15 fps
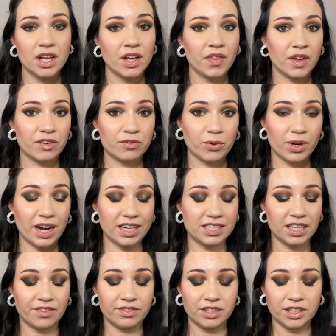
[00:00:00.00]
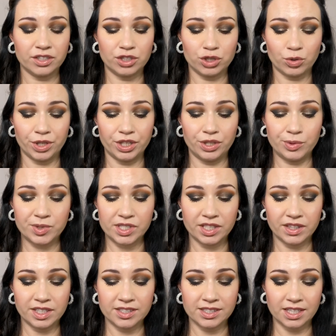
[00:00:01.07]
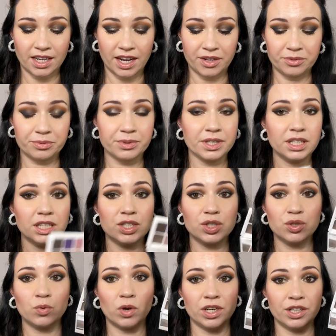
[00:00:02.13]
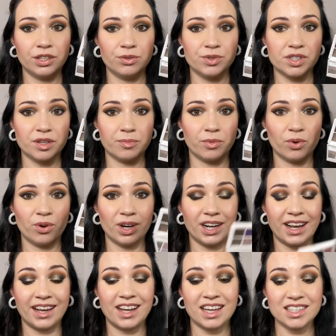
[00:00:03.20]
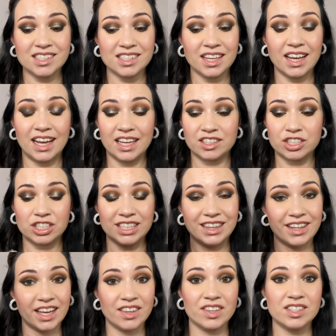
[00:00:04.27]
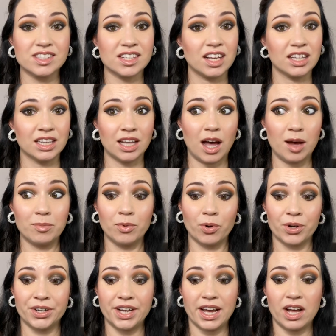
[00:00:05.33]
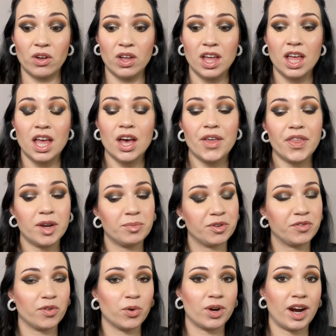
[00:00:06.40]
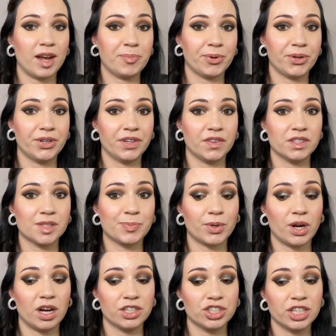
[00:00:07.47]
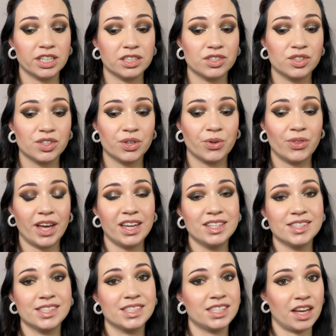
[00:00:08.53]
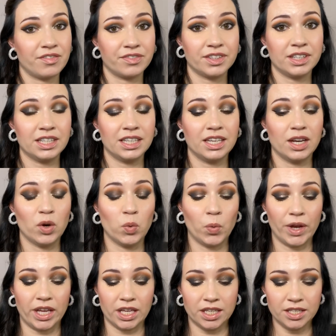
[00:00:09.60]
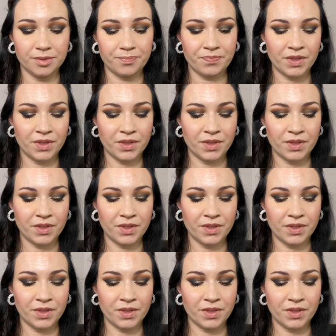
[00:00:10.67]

Therefore, I definitely enjoyed using this, and I really do wanna use it more, and I gotta say, I actually like this a lot more now than before I put it in this project, so that is definitely a win.